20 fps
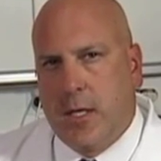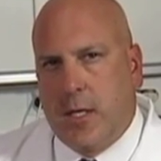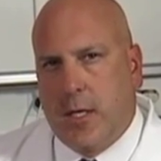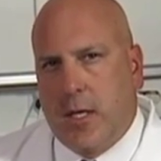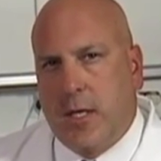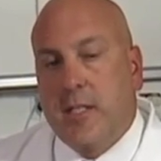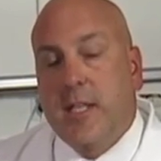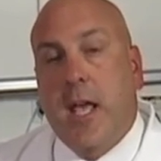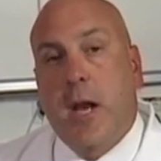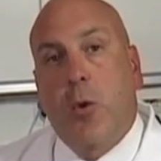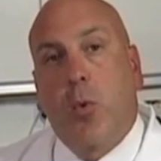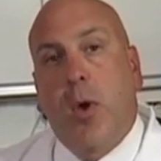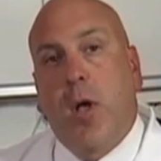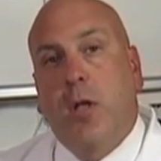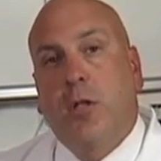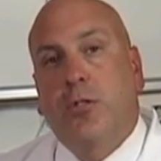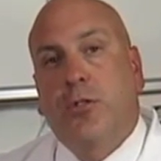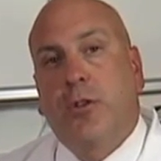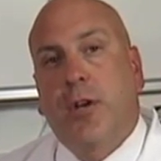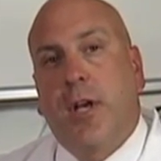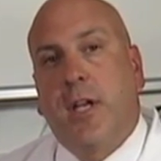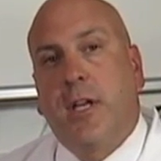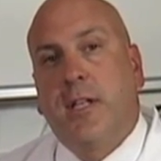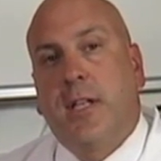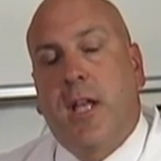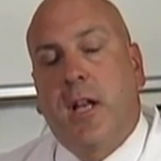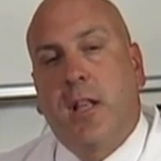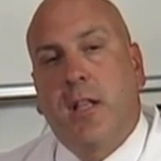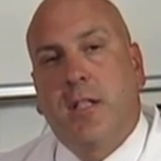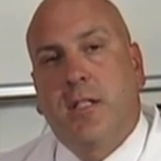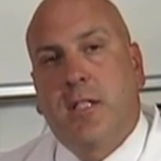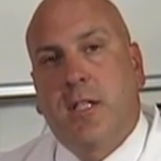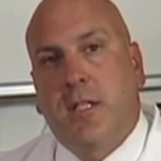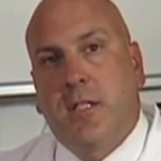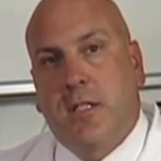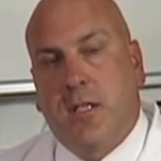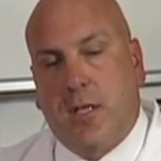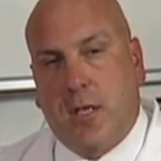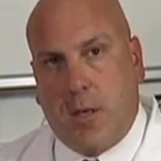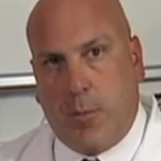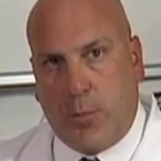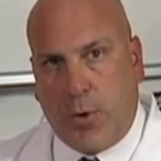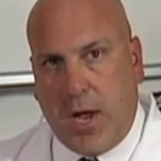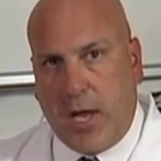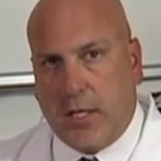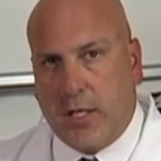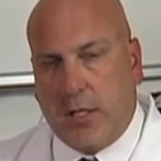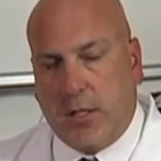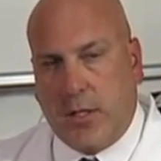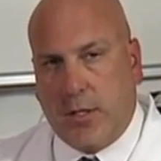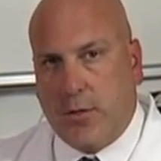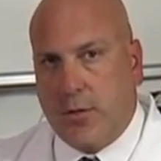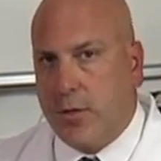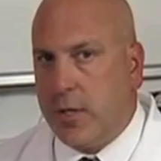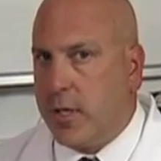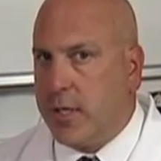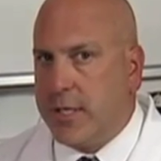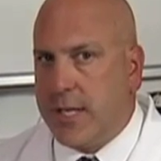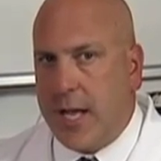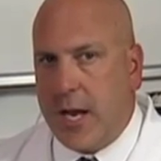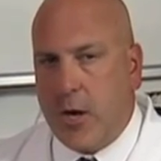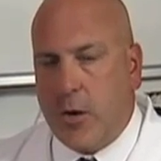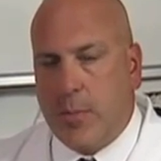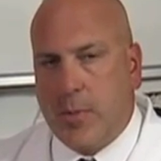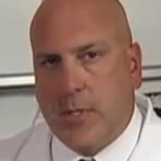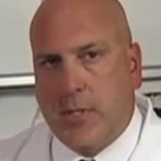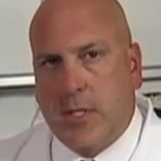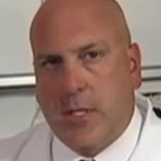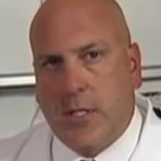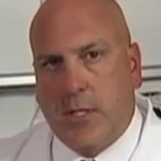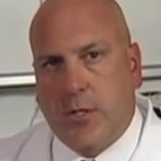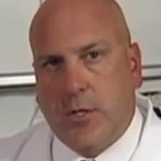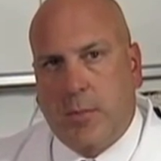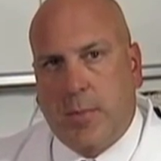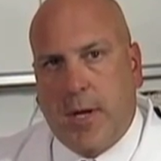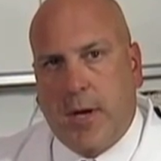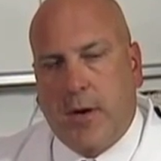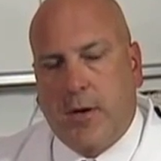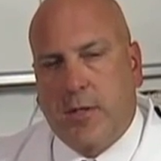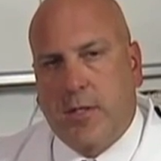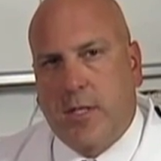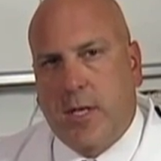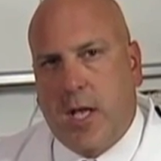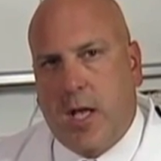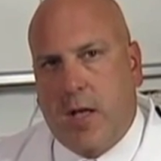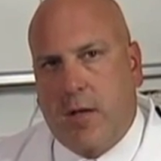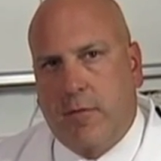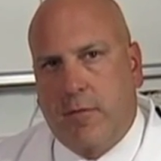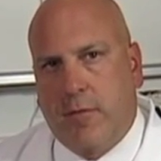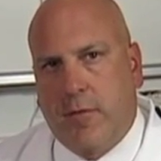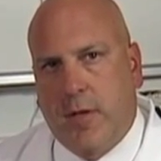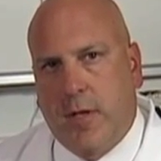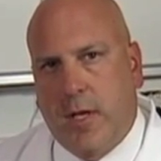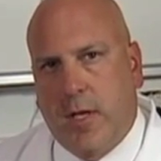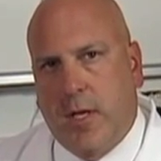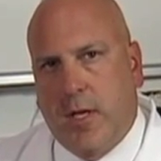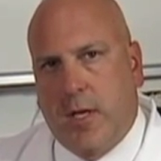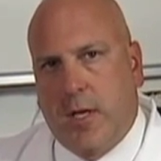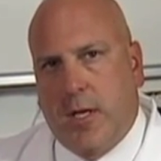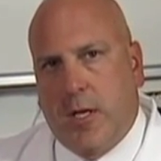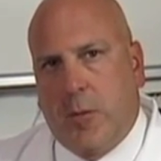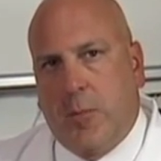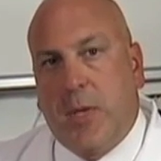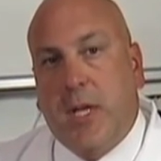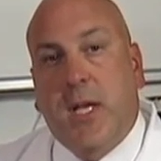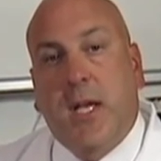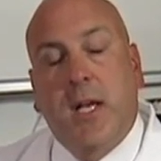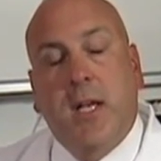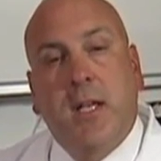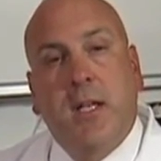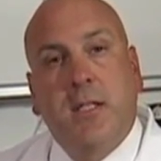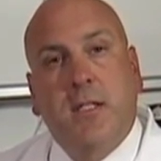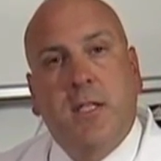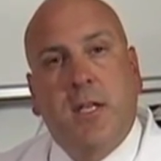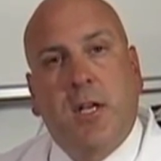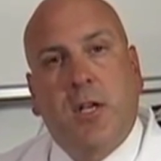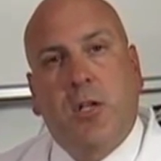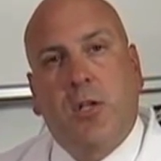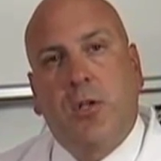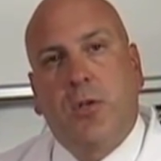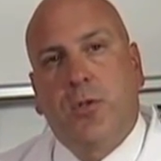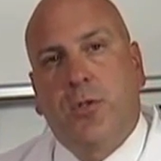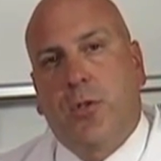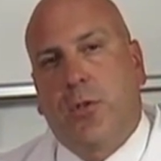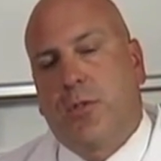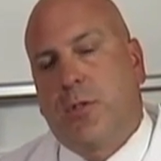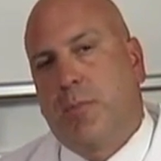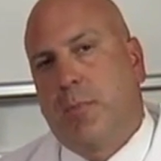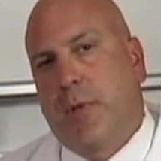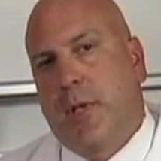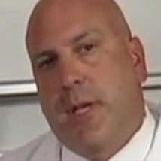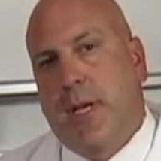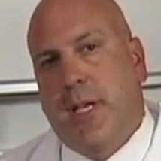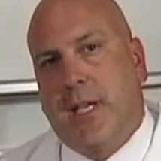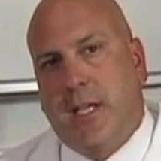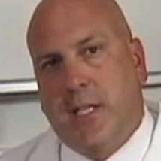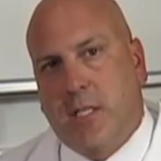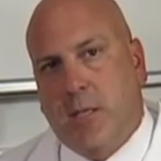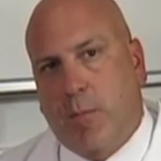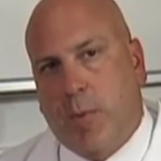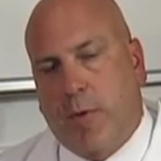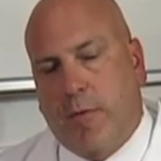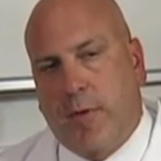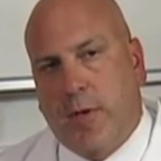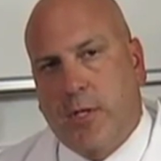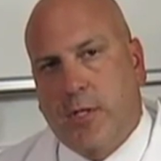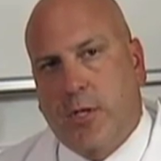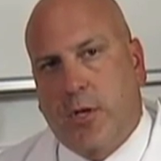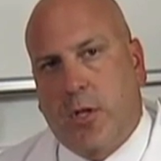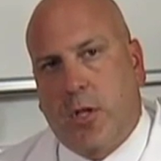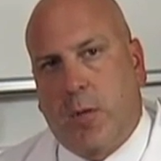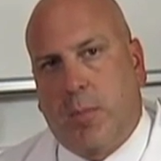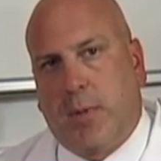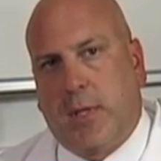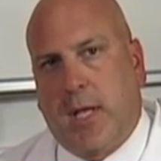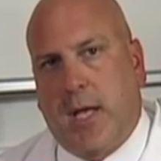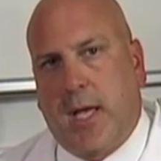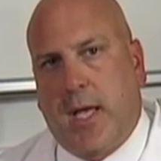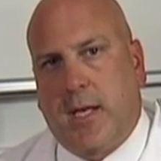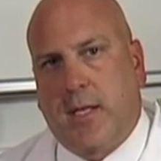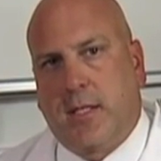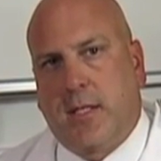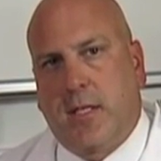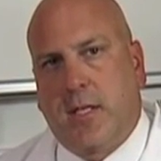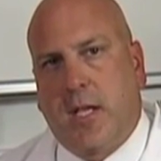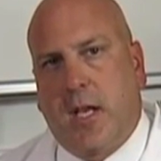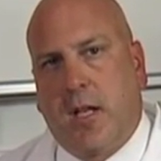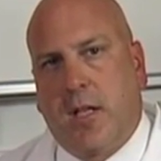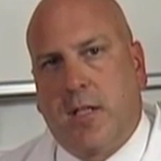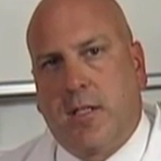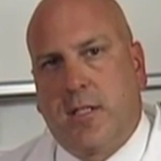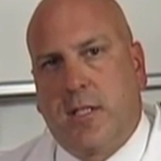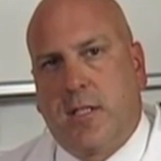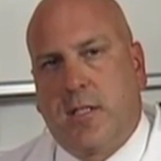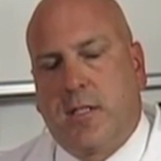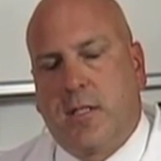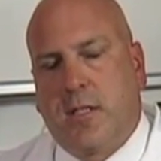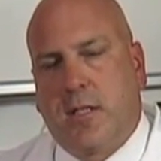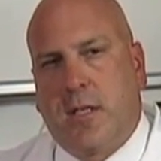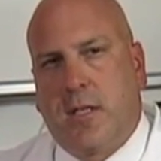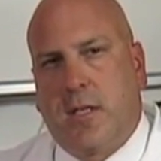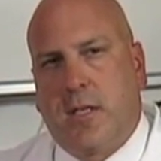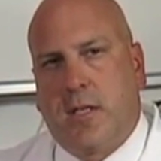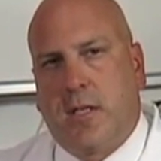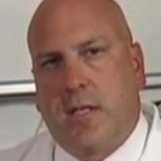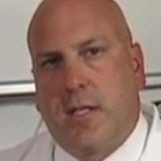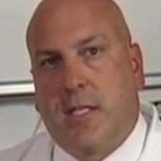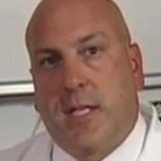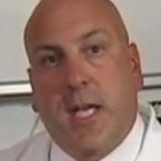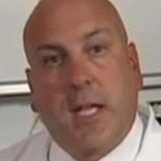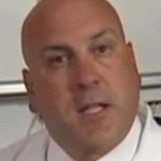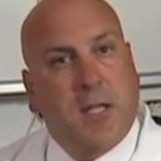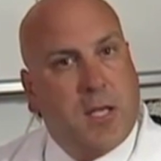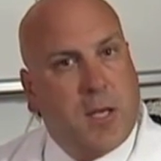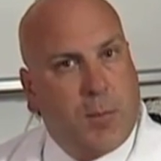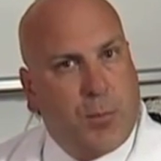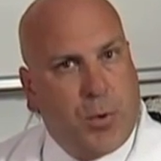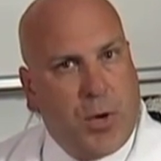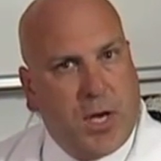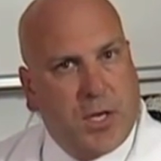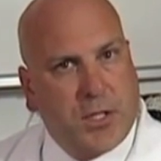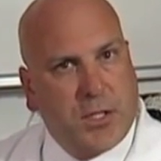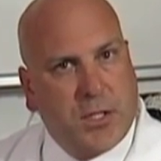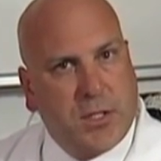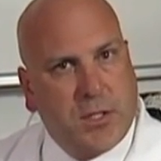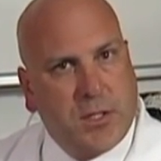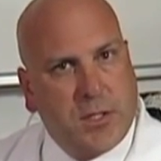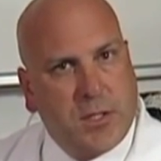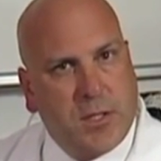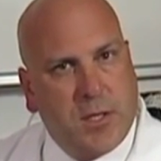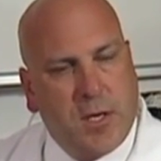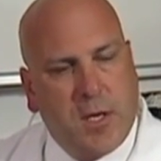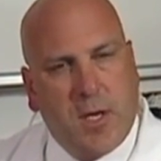is that a well-trained dental assistant can practically do the entire procedure by herself. Because an occlusal splint is a provisional appliance, the dental assistant can take the impressions,